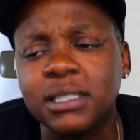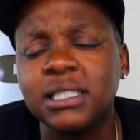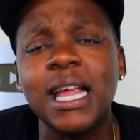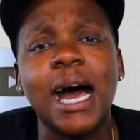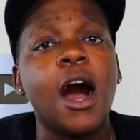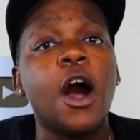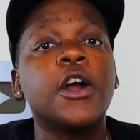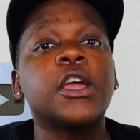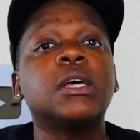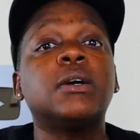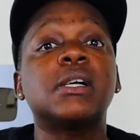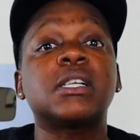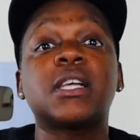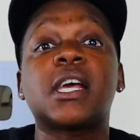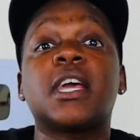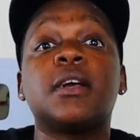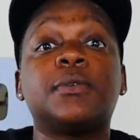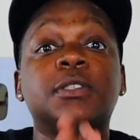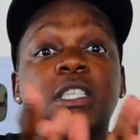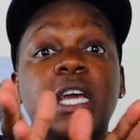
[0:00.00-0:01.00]
It's not only one
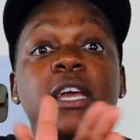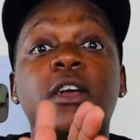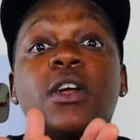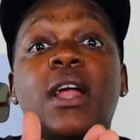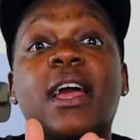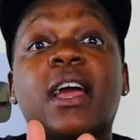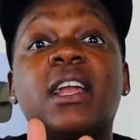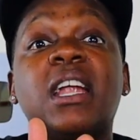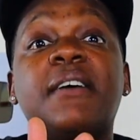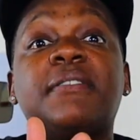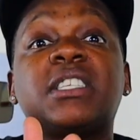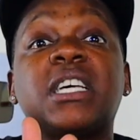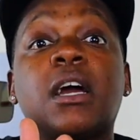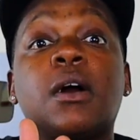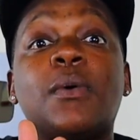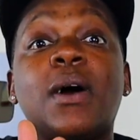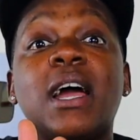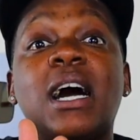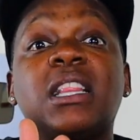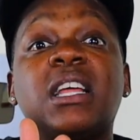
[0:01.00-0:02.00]
thing. It was easy. I can never take
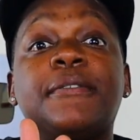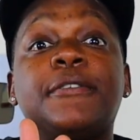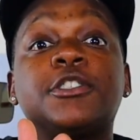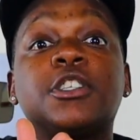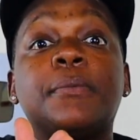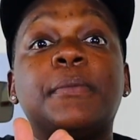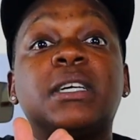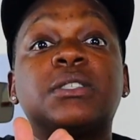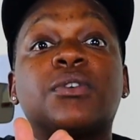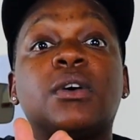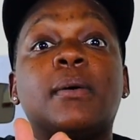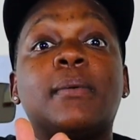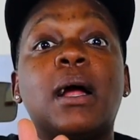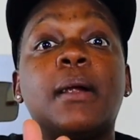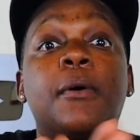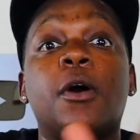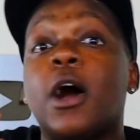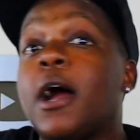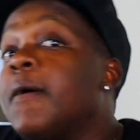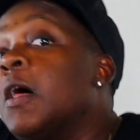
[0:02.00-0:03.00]
away. I love you so much. What
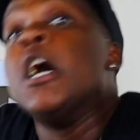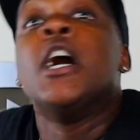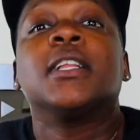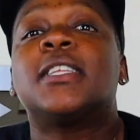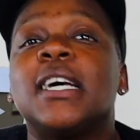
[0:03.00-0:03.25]
about walk?